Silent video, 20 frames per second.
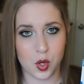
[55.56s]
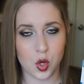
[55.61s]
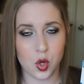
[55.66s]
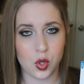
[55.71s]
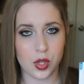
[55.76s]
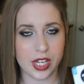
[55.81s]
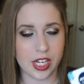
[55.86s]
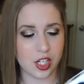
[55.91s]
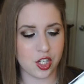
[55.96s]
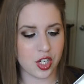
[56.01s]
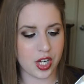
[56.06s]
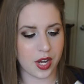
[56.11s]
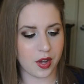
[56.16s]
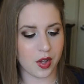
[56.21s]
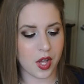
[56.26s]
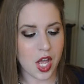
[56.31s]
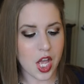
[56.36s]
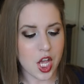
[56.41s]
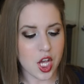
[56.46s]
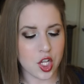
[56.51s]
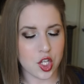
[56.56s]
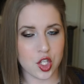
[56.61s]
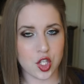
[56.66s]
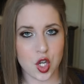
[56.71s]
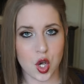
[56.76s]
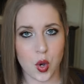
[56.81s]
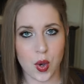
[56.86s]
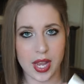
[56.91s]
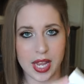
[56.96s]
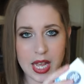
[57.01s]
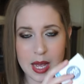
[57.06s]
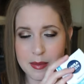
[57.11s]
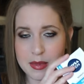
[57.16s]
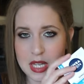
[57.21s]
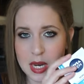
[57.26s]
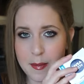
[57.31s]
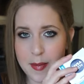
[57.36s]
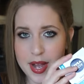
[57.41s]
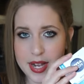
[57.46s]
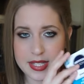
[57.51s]
cooling gel. So it
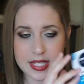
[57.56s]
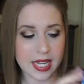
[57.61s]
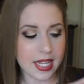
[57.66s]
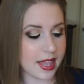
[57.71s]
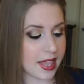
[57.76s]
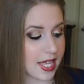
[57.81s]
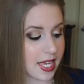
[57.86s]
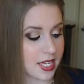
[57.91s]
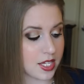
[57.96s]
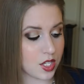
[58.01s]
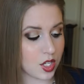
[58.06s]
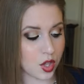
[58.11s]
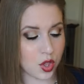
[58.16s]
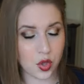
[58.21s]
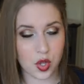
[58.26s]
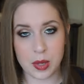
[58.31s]
comes in a box like this,